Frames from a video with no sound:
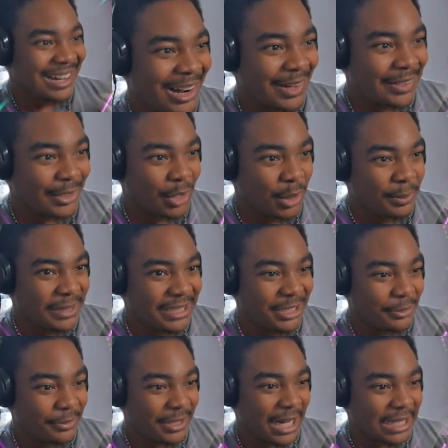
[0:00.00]
All the homies you
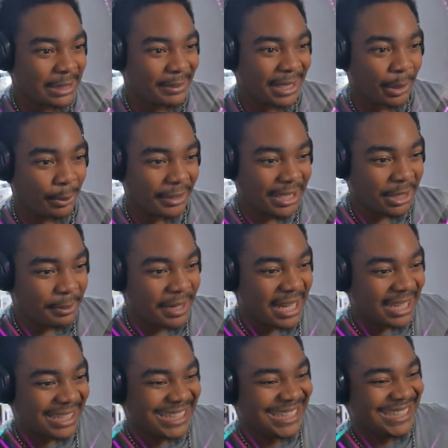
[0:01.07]
forgot about, Bring them back.